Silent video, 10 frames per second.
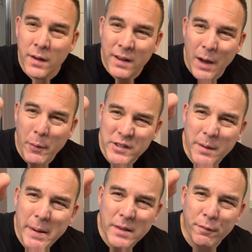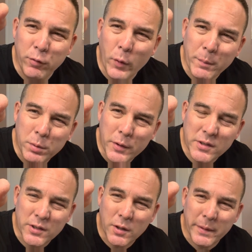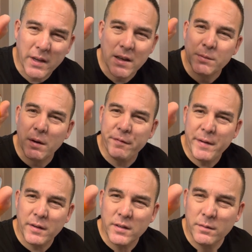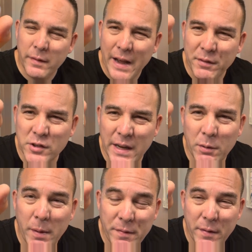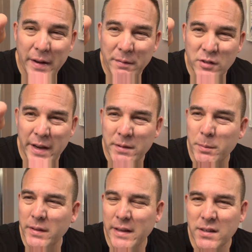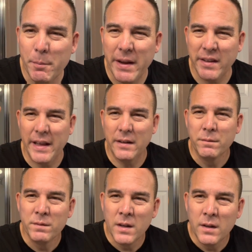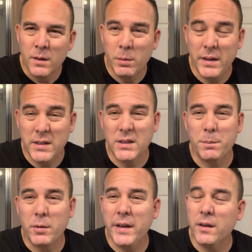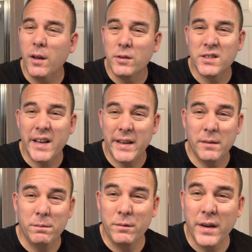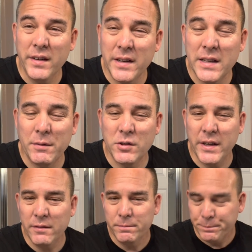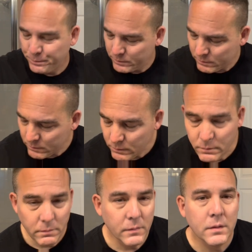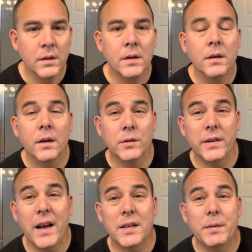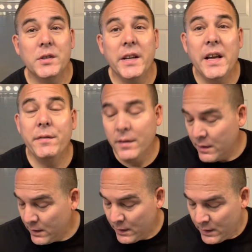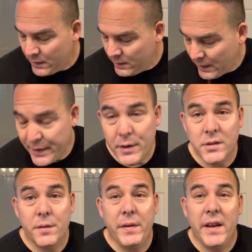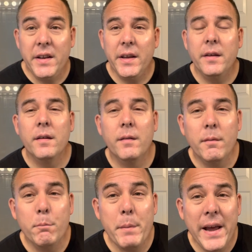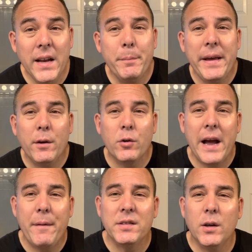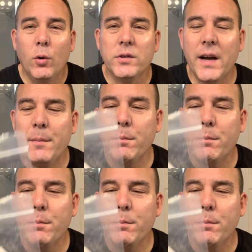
I wish they made the Floid Blue still, because that's my favorite aftershave, one of my favorite aftershaves, but they stopped making that. But this is a pretty close second. Very nice aftershave. So guys, after I shave, I use the V&E Made Crafts Old Time